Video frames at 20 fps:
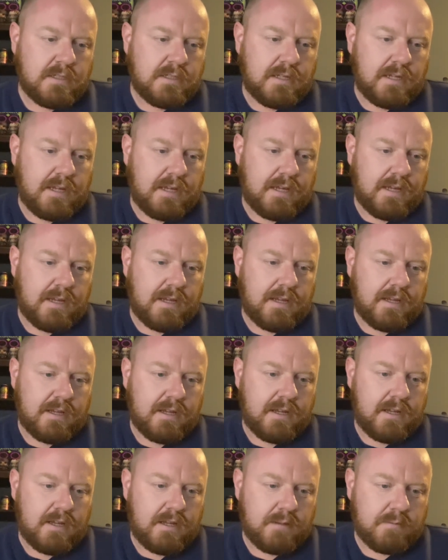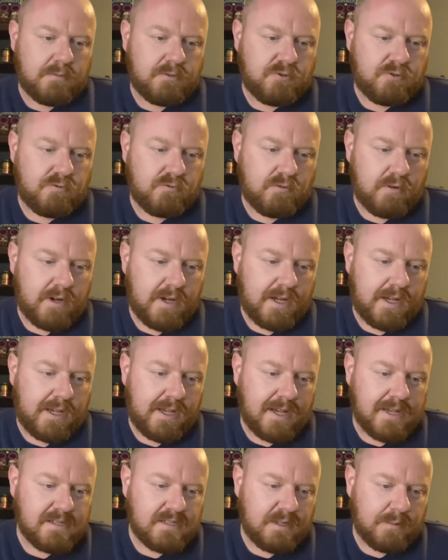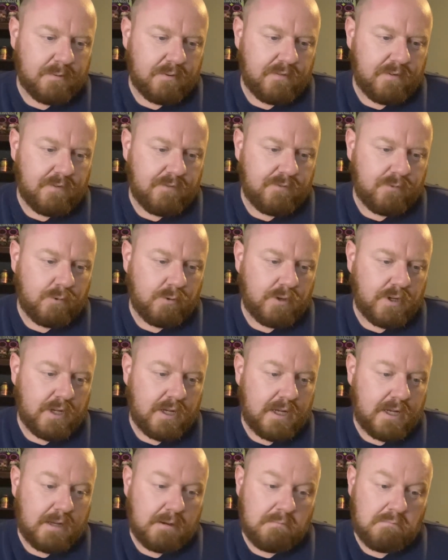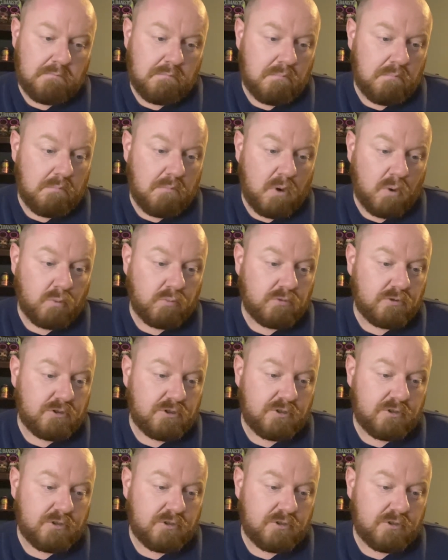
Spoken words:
I'll try and get some of it for you. Malt,